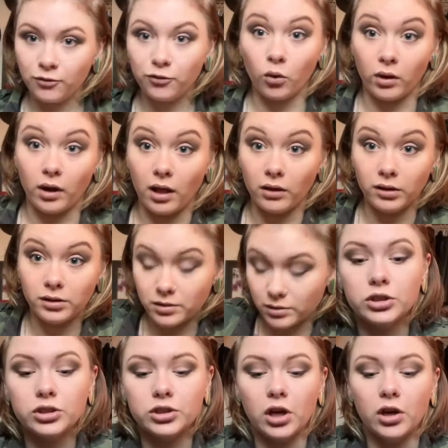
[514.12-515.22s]
$4.
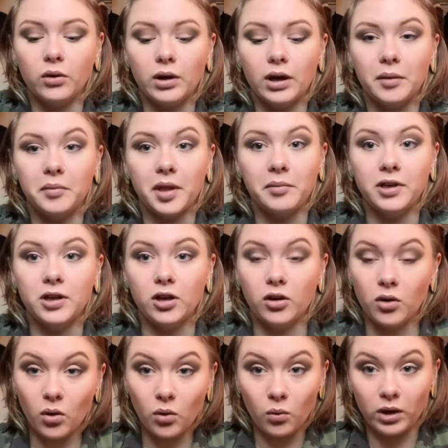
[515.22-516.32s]
So let me
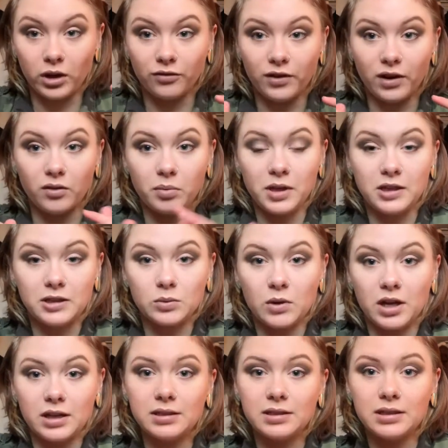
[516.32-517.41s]
know what your favorite piece
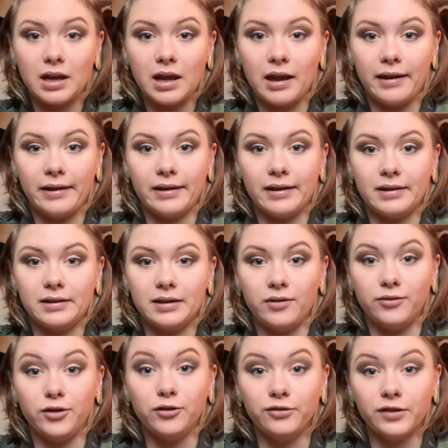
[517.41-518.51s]
was, and
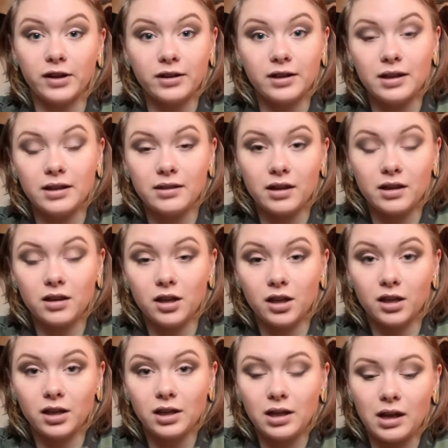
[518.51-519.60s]
if you found anything
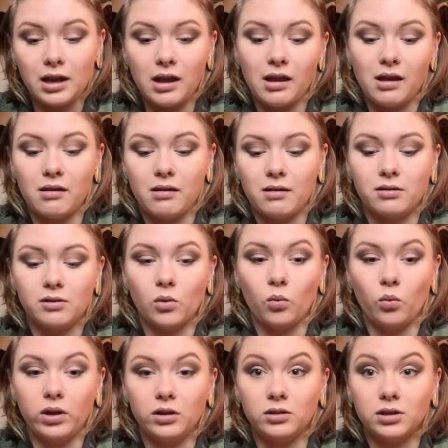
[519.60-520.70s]
good, and
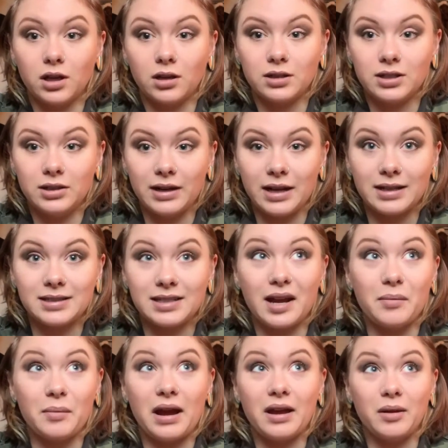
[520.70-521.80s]
we'll talk to you next
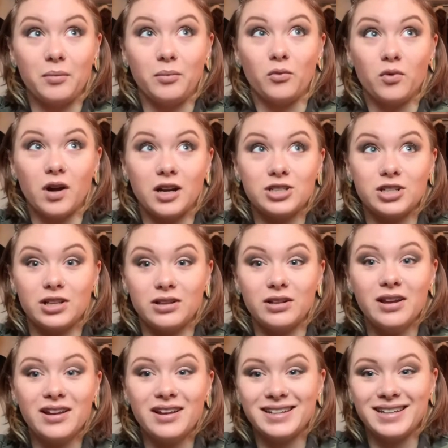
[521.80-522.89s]
time. I am rushing
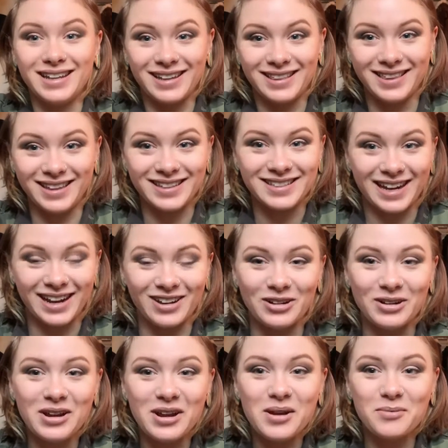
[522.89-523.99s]
to get this
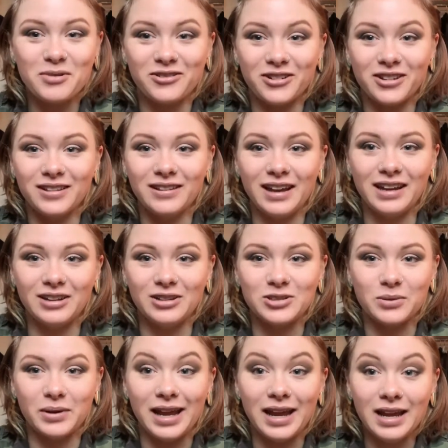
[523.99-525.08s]
out before the light goes
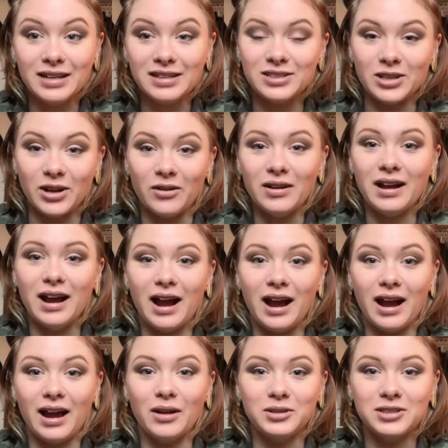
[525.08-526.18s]
away. So
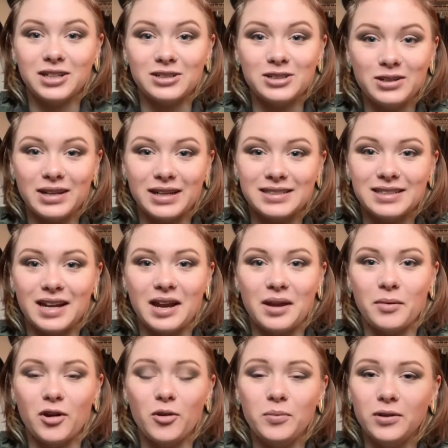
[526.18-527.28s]
I will talk to you next
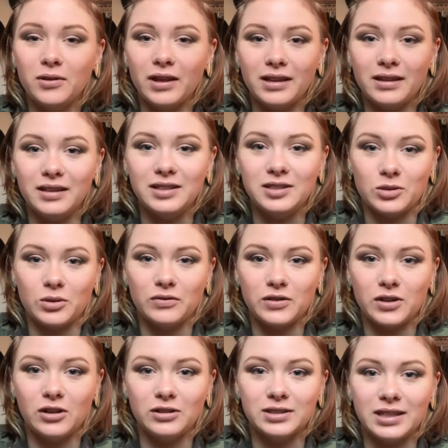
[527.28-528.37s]
time. I hope you like these thrift
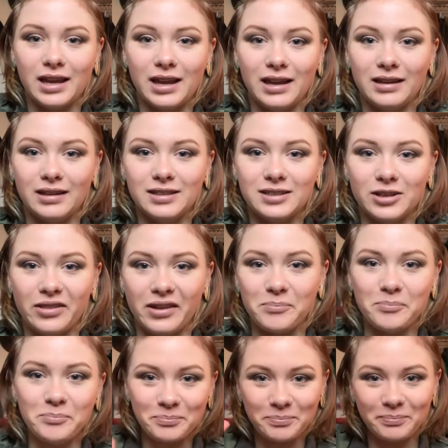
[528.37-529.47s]
hauls, and until
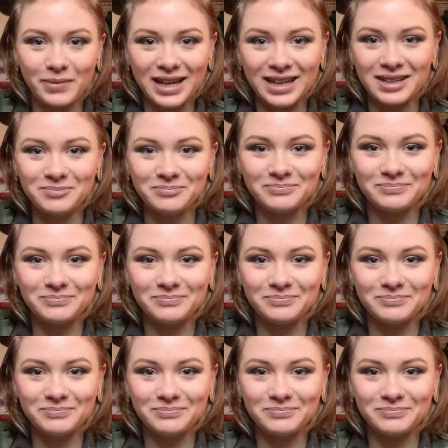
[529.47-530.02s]
then, bye.